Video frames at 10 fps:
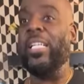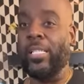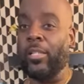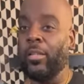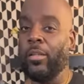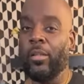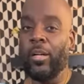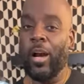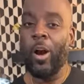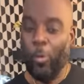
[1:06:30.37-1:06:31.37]
rice.
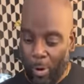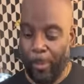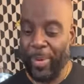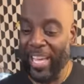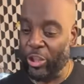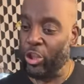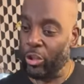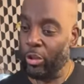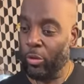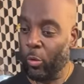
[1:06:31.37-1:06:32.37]
Well,
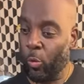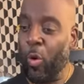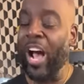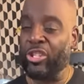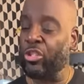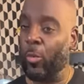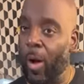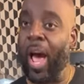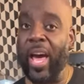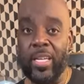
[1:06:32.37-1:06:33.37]
bitch, wash the
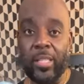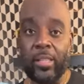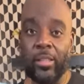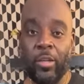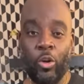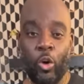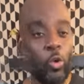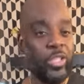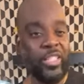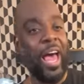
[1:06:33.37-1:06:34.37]
rice.
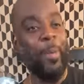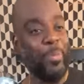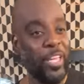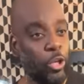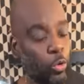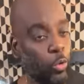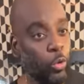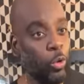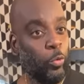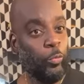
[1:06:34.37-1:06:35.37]
Who's stopping you?
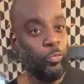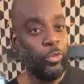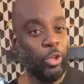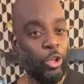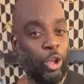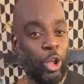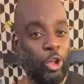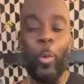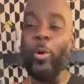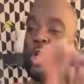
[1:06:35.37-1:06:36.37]

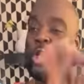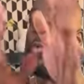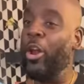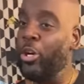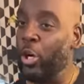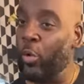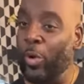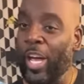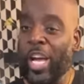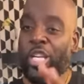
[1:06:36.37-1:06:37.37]
Do what you want to
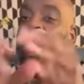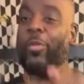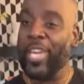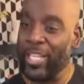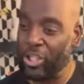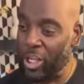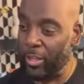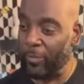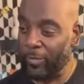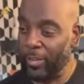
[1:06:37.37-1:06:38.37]
do in your kitchen.
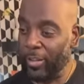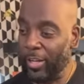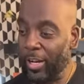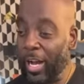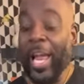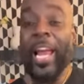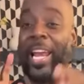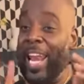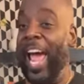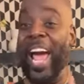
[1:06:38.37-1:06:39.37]

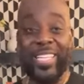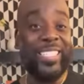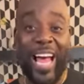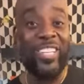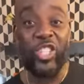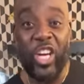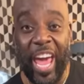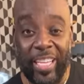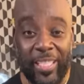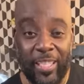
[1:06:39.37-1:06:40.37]
Last I
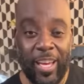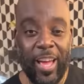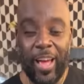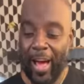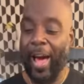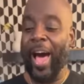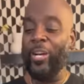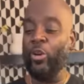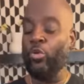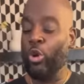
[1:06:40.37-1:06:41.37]
checked,
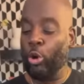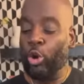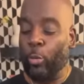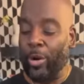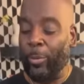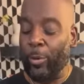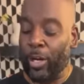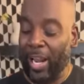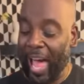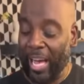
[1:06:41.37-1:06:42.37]
I don't know you in
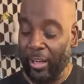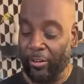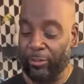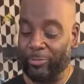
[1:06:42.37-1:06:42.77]
real life.